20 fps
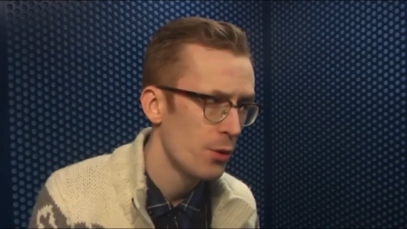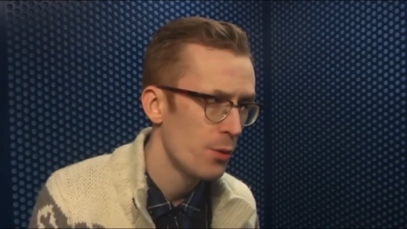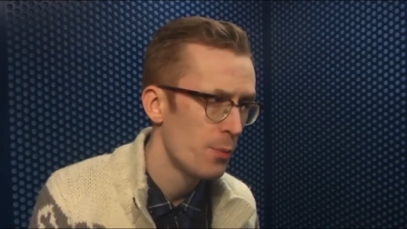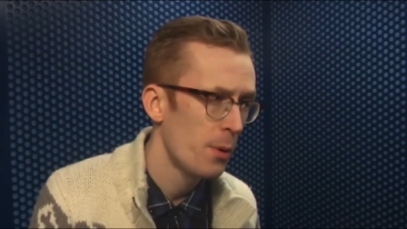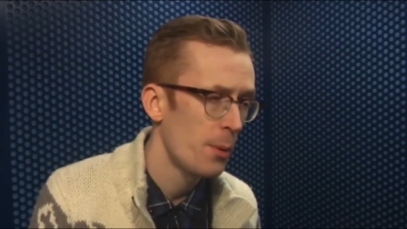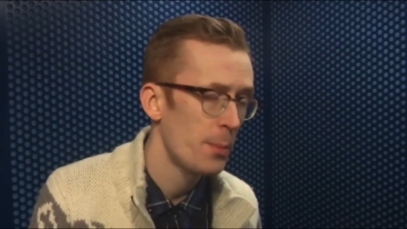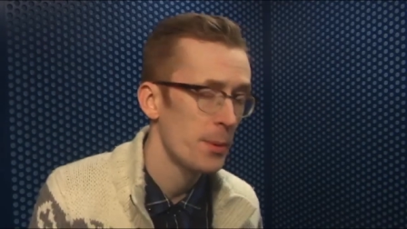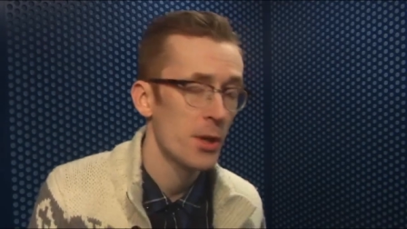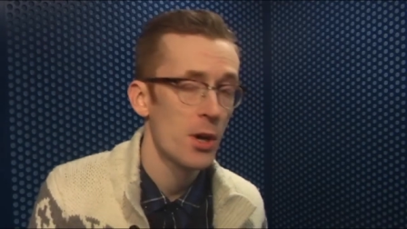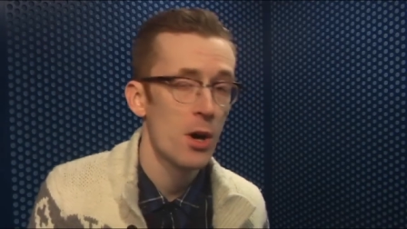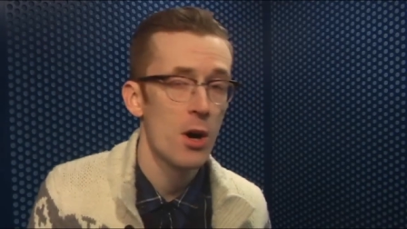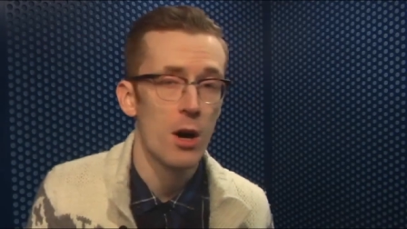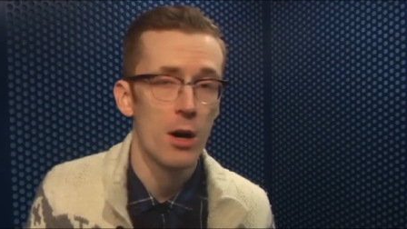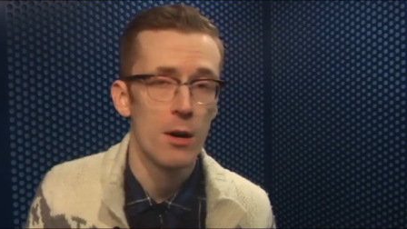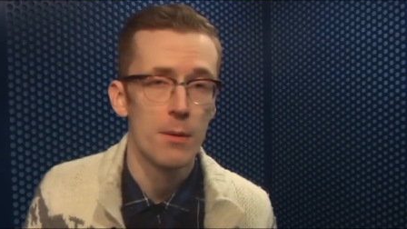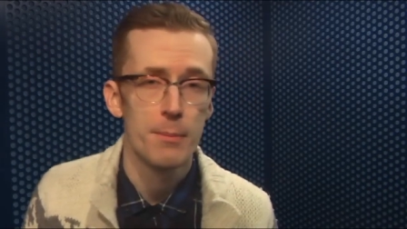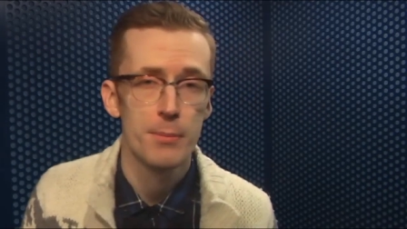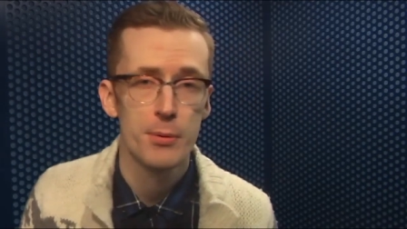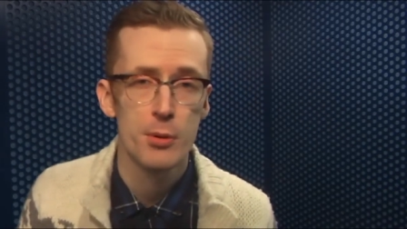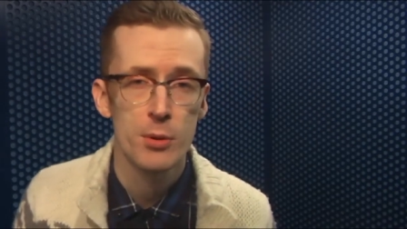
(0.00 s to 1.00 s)
You probably
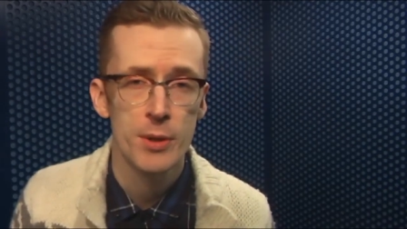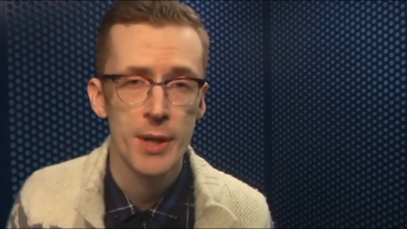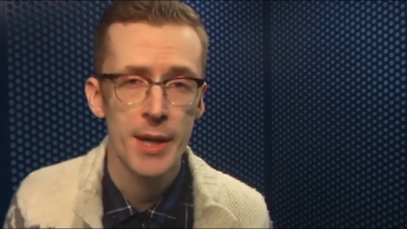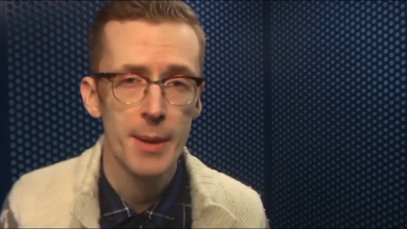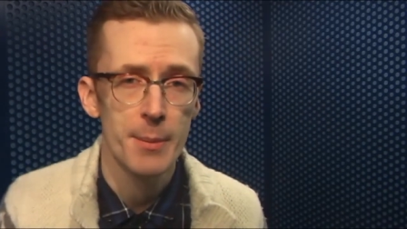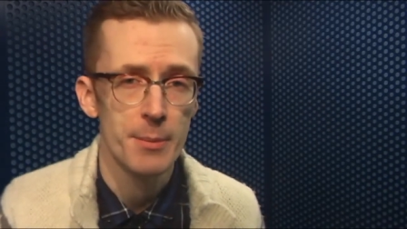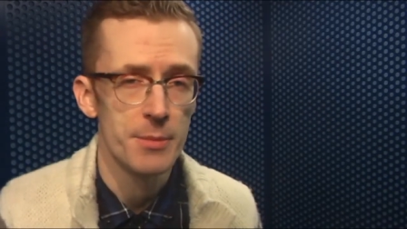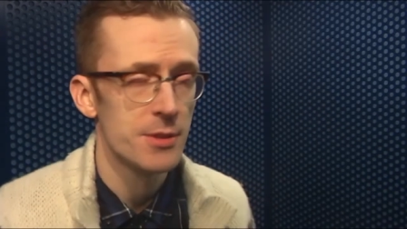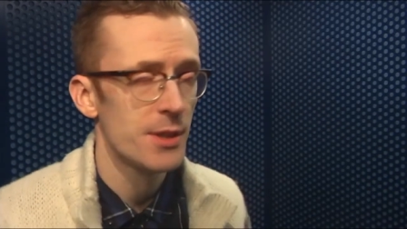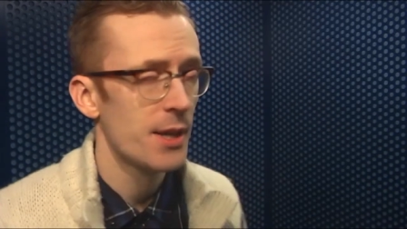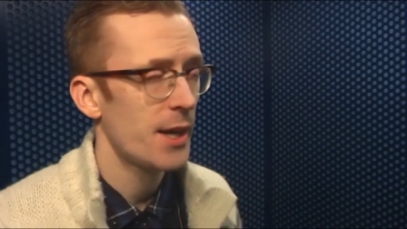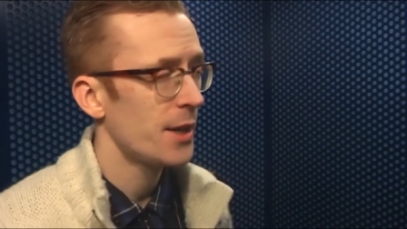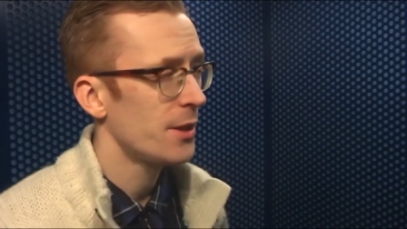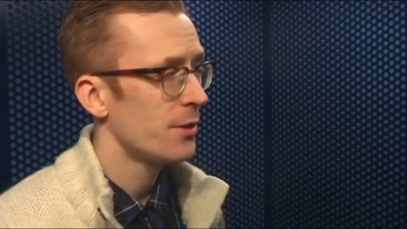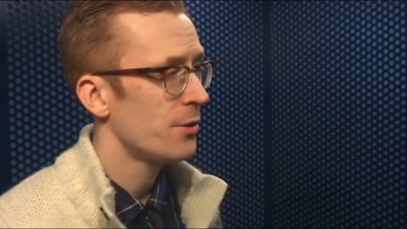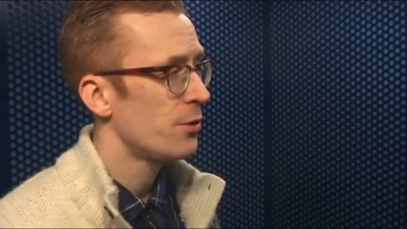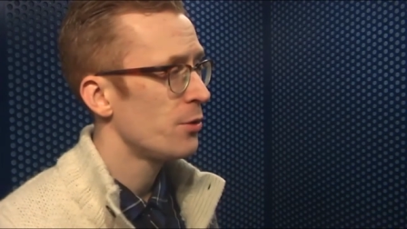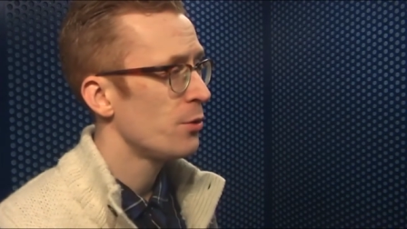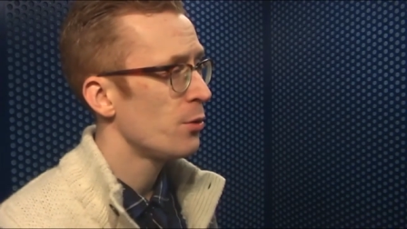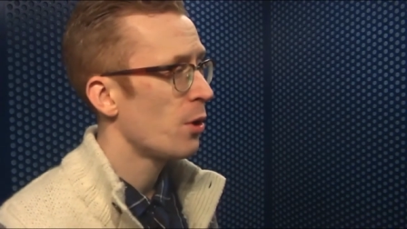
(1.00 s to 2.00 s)
are pro-games,
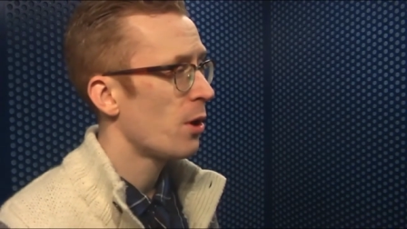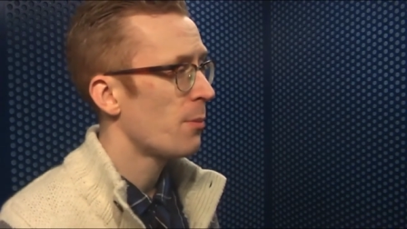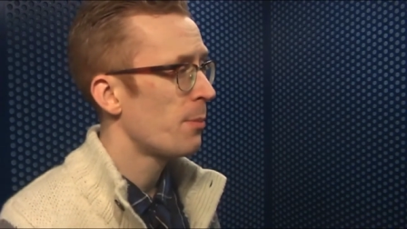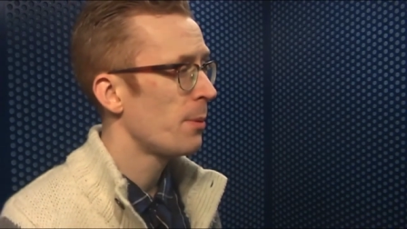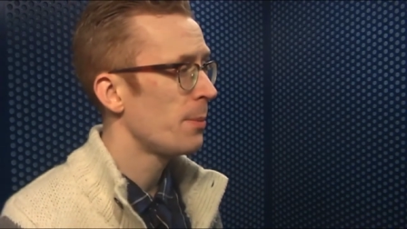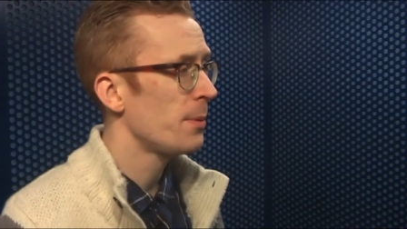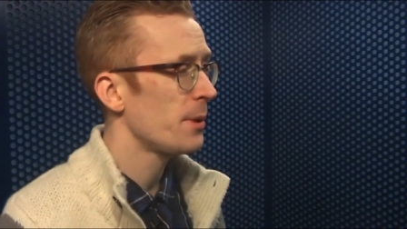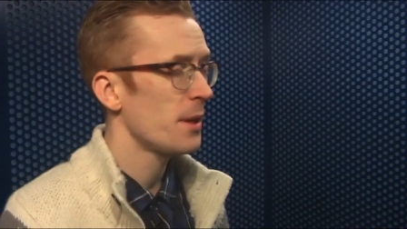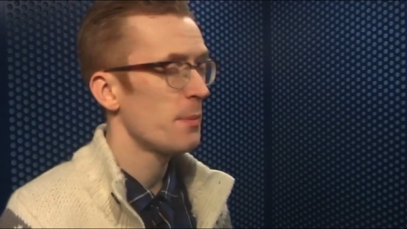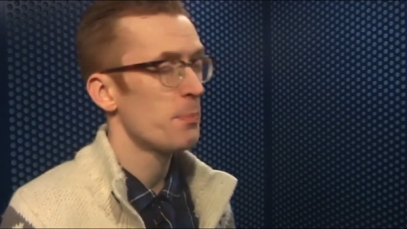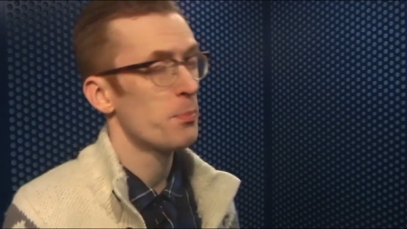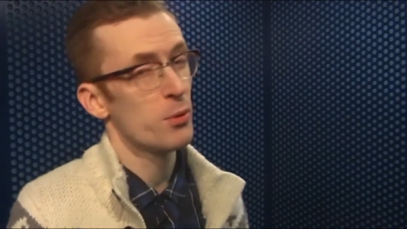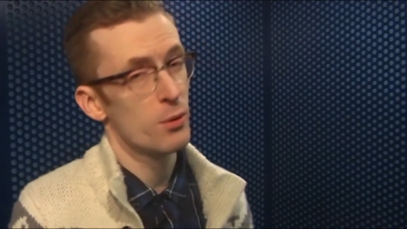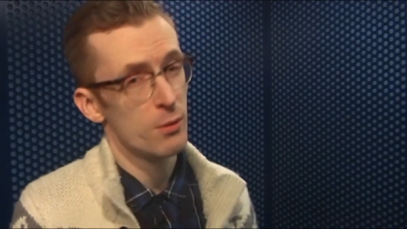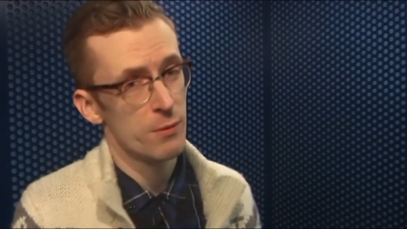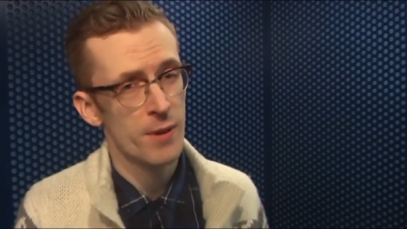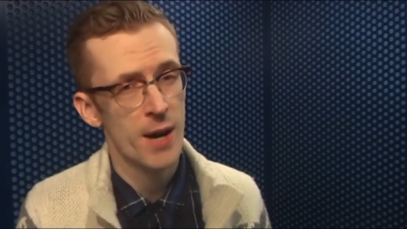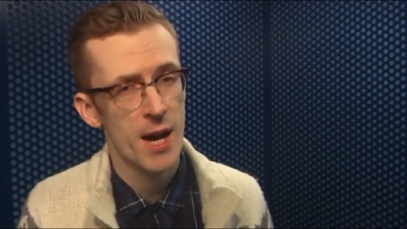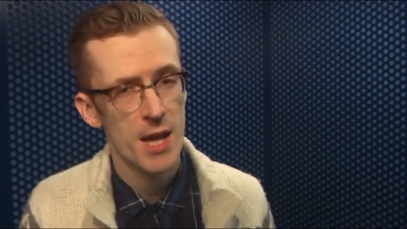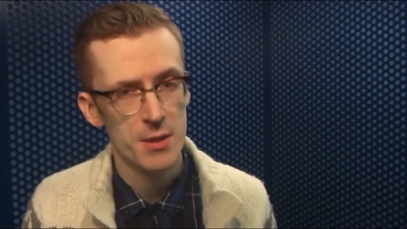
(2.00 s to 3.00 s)
and you are probably
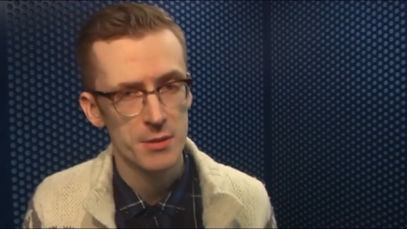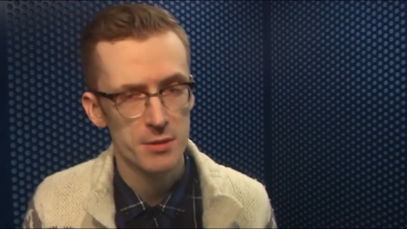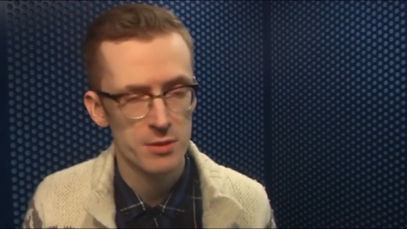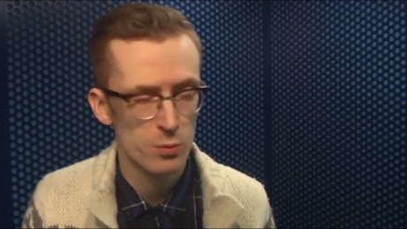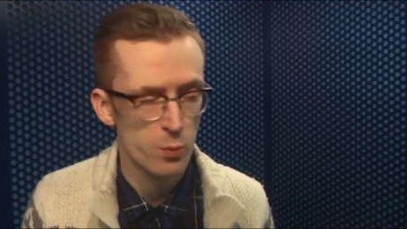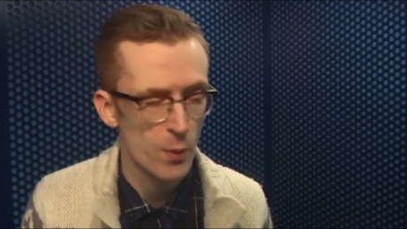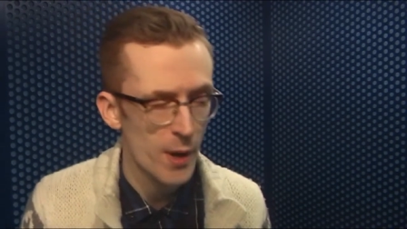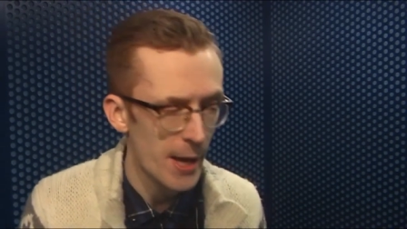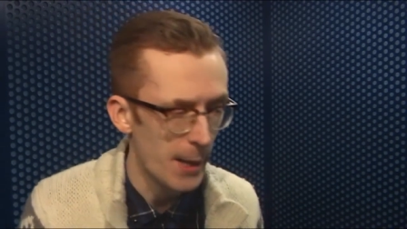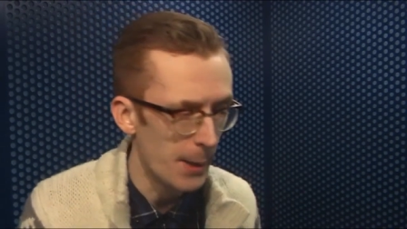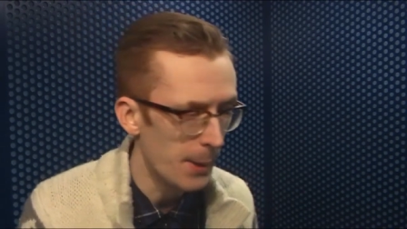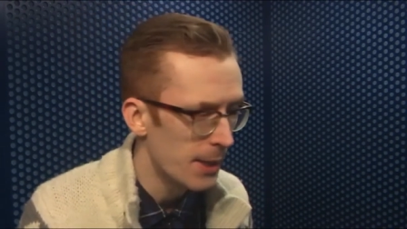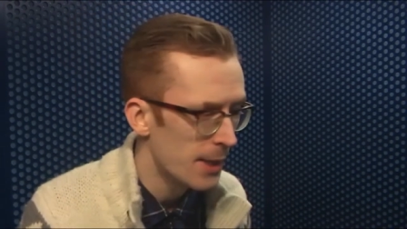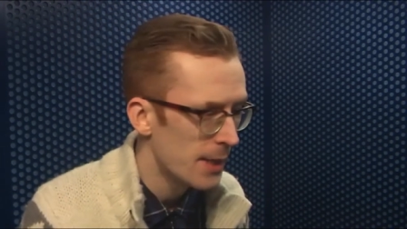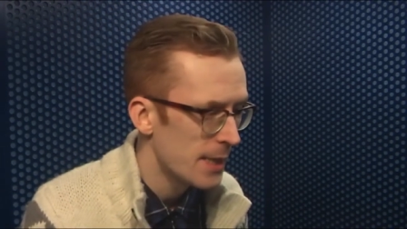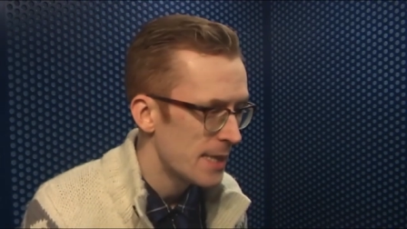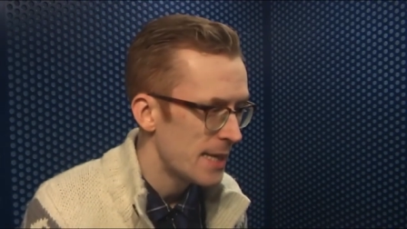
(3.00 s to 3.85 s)
pro-violence as well,